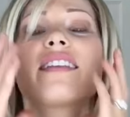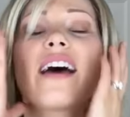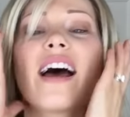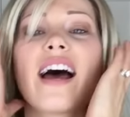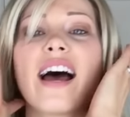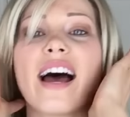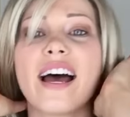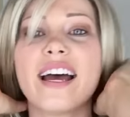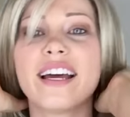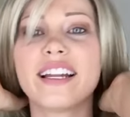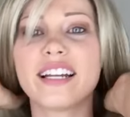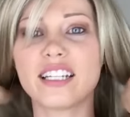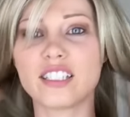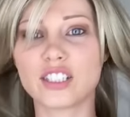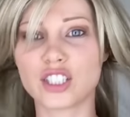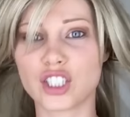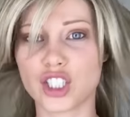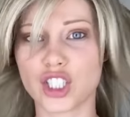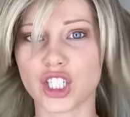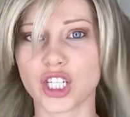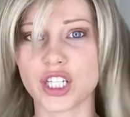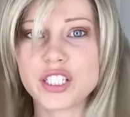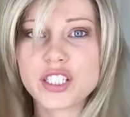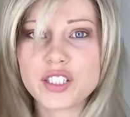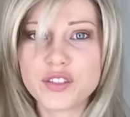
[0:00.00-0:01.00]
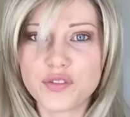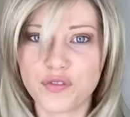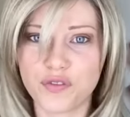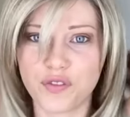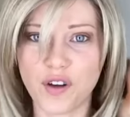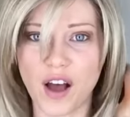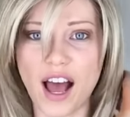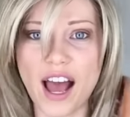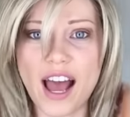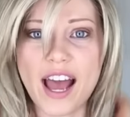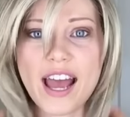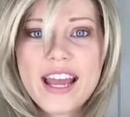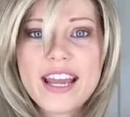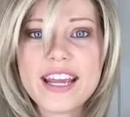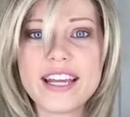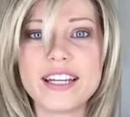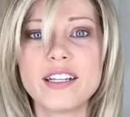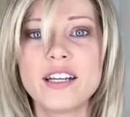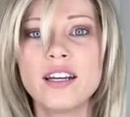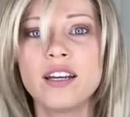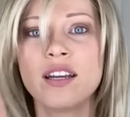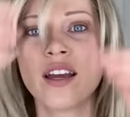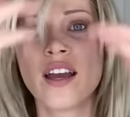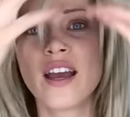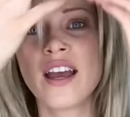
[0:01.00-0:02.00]
that just
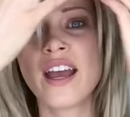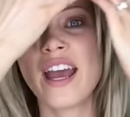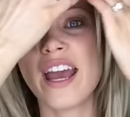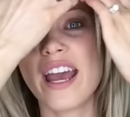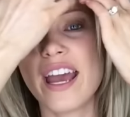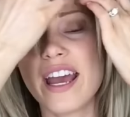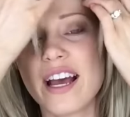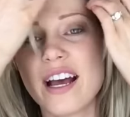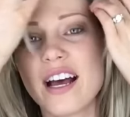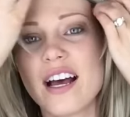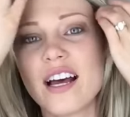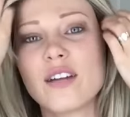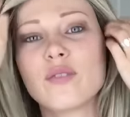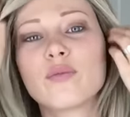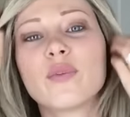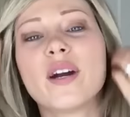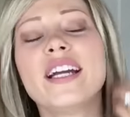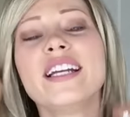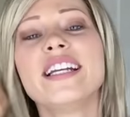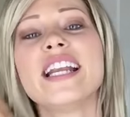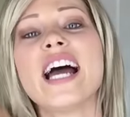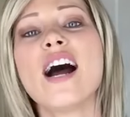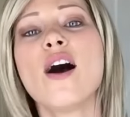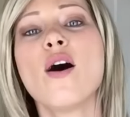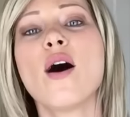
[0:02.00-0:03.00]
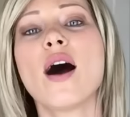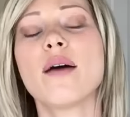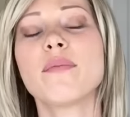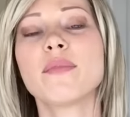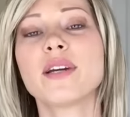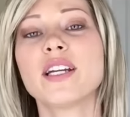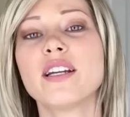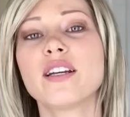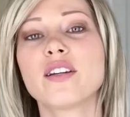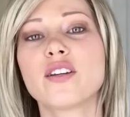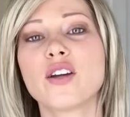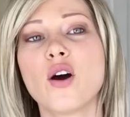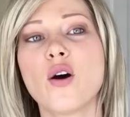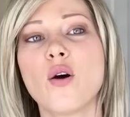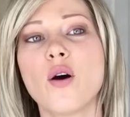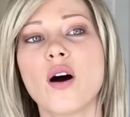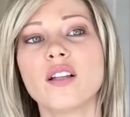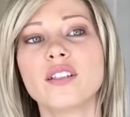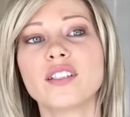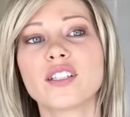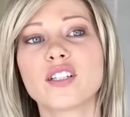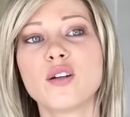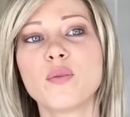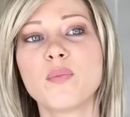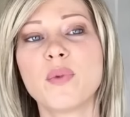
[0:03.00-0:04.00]
fine. And right now I'm gonna
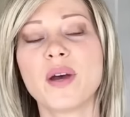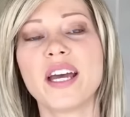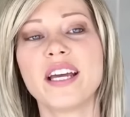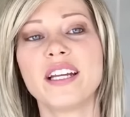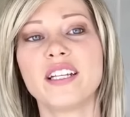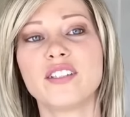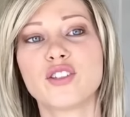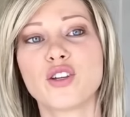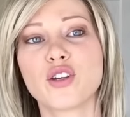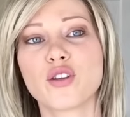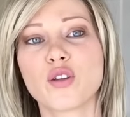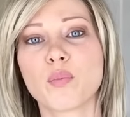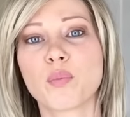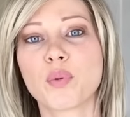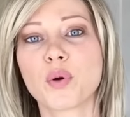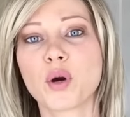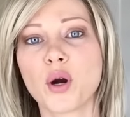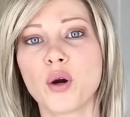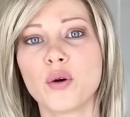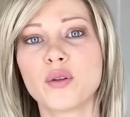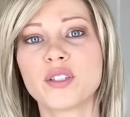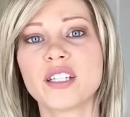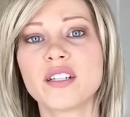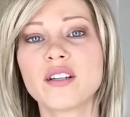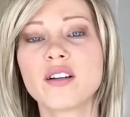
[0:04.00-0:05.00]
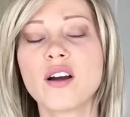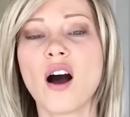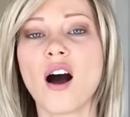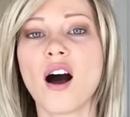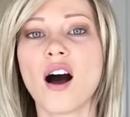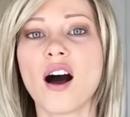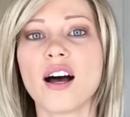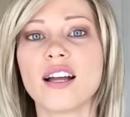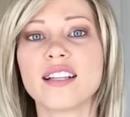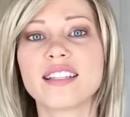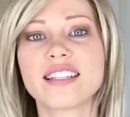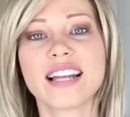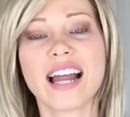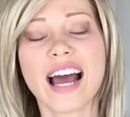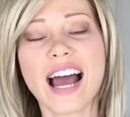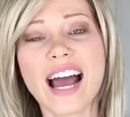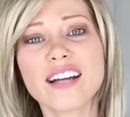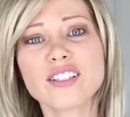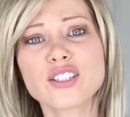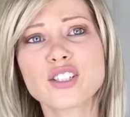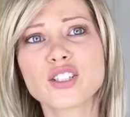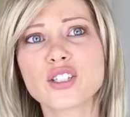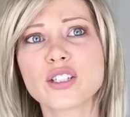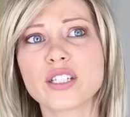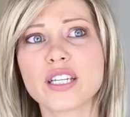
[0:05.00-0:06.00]
go a little bit into the pros and cons. And
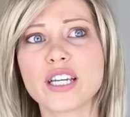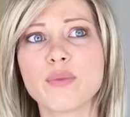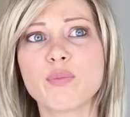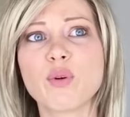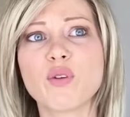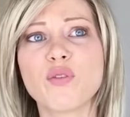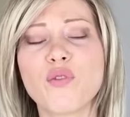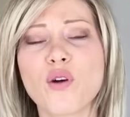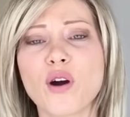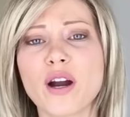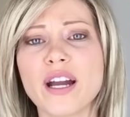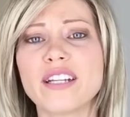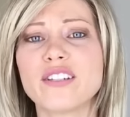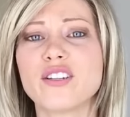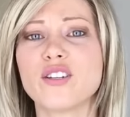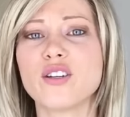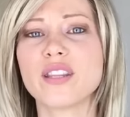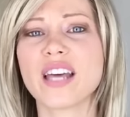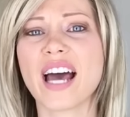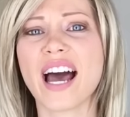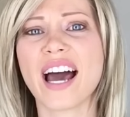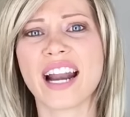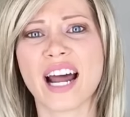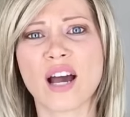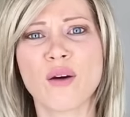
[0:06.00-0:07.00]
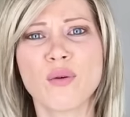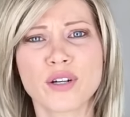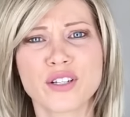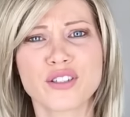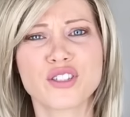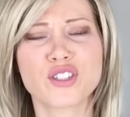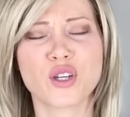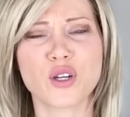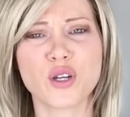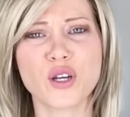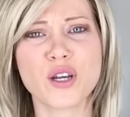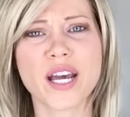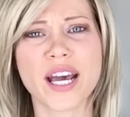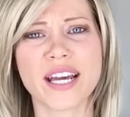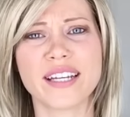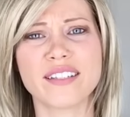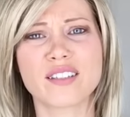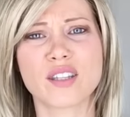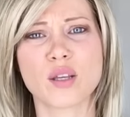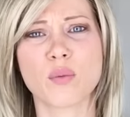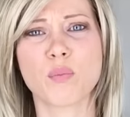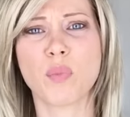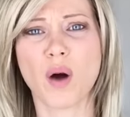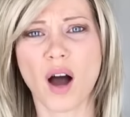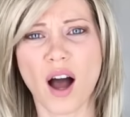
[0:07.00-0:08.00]
actually, before I do that, I wanna show you
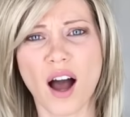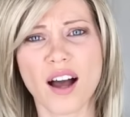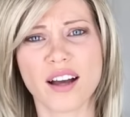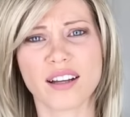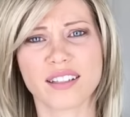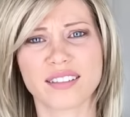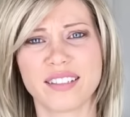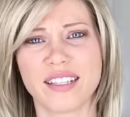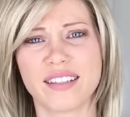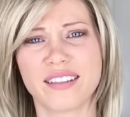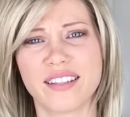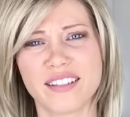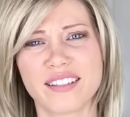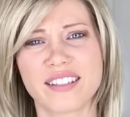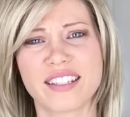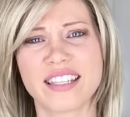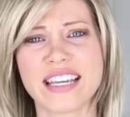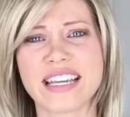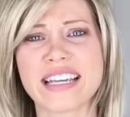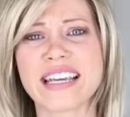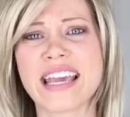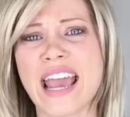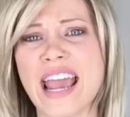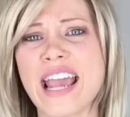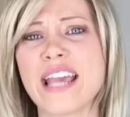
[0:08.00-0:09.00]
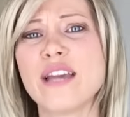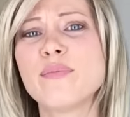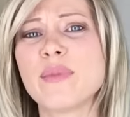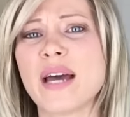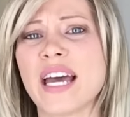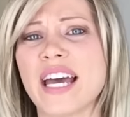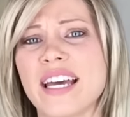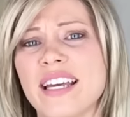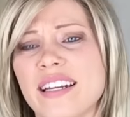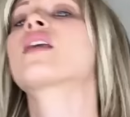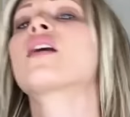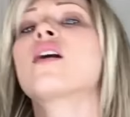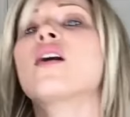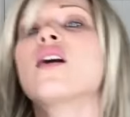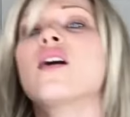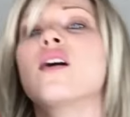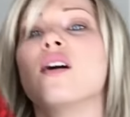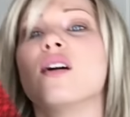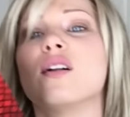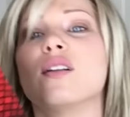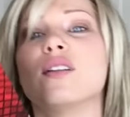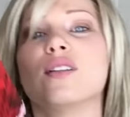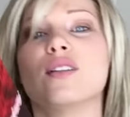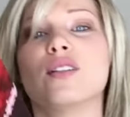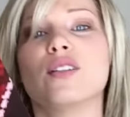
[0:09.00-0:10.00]
guys the box that this thing came in.
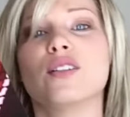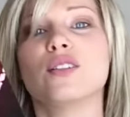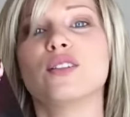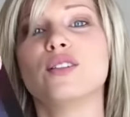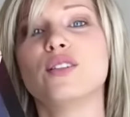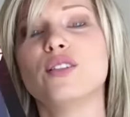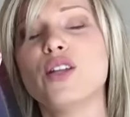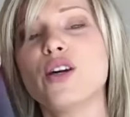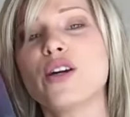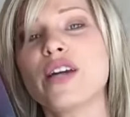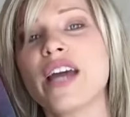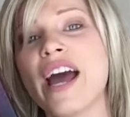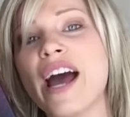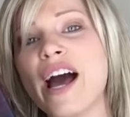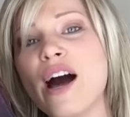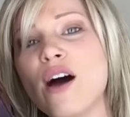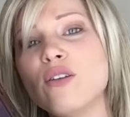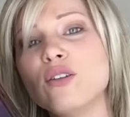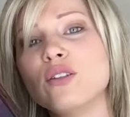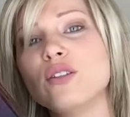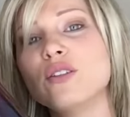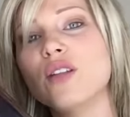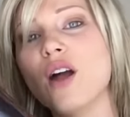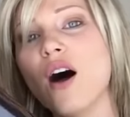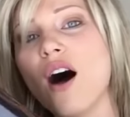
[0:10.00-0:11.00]
Look how